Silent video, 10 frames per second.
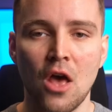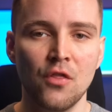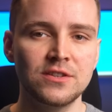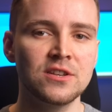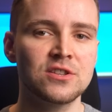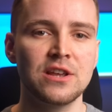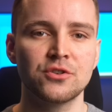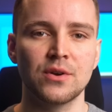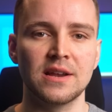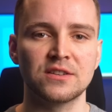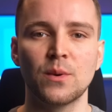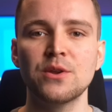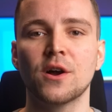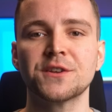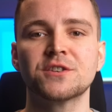This is the address where
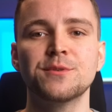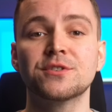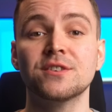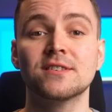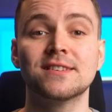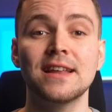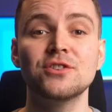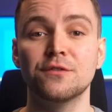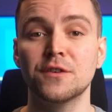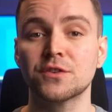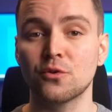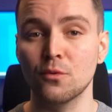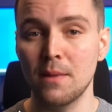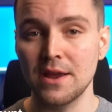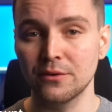your customers can send you physical
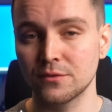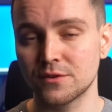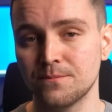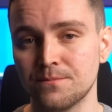mails.